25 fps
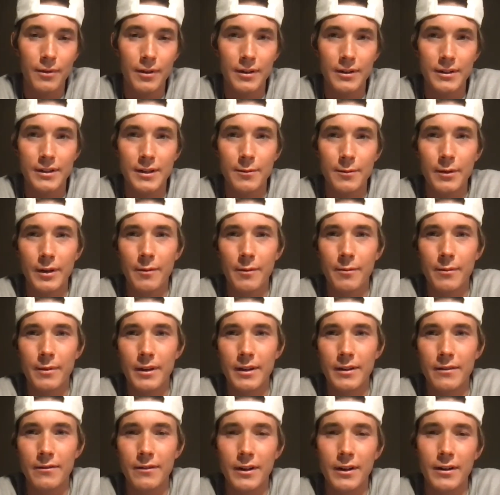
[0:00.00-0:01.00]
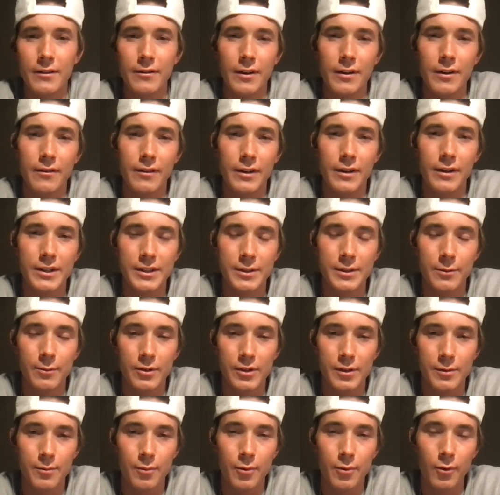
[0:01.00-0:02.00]
They're typically going to be very, very, very, very
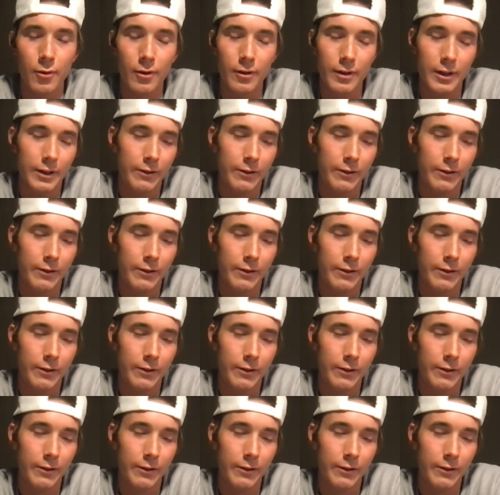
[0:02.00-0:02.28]
similar support.